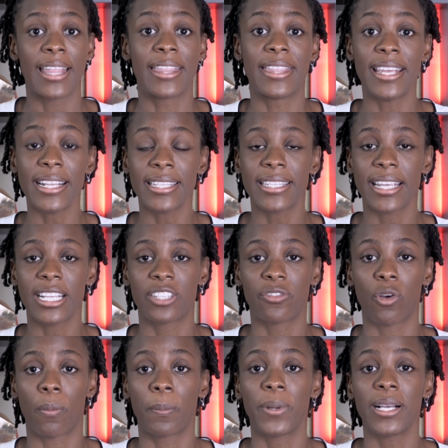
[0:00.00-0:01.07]
This is
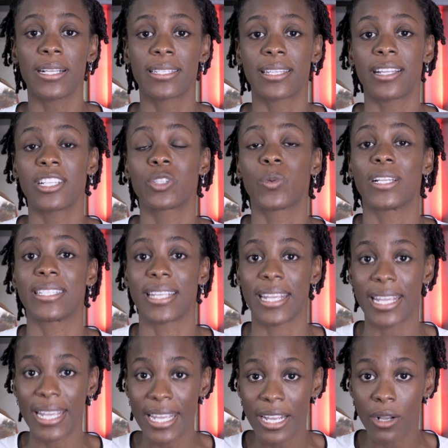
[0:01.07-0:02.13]
for persons with
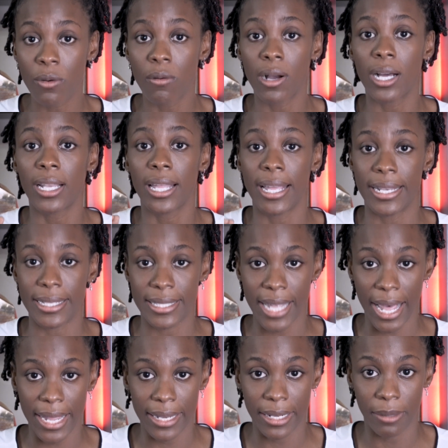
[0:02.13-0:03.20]
equal
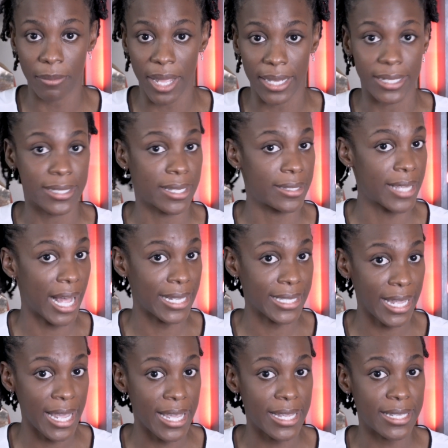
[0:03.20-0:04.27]
entitlement, that
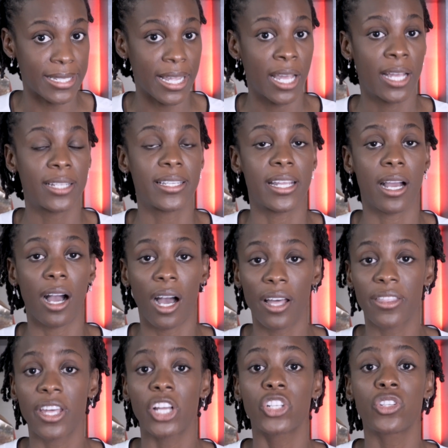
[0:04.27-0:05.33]
is, the
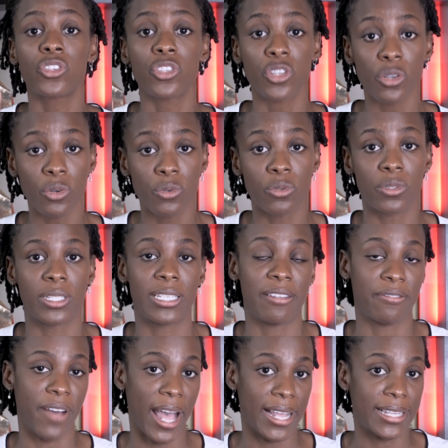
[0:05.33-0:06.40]
other two
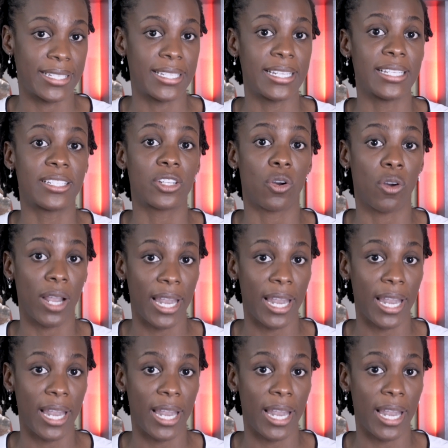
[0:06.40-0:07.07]
devisees or